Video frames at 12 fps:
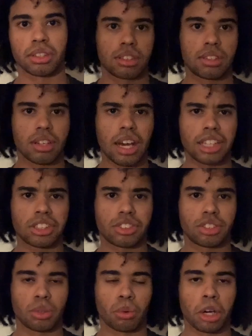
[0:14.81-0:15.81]
to not just
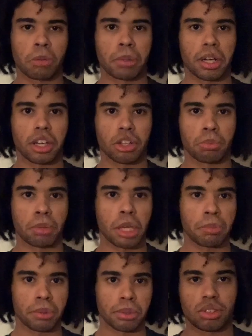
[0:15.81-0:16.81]
your work but other
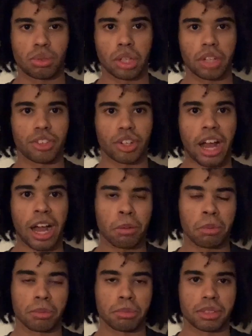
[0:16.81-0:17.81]
people to one of your
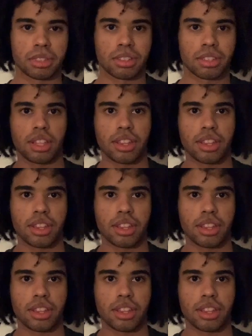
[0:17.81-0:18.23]
albums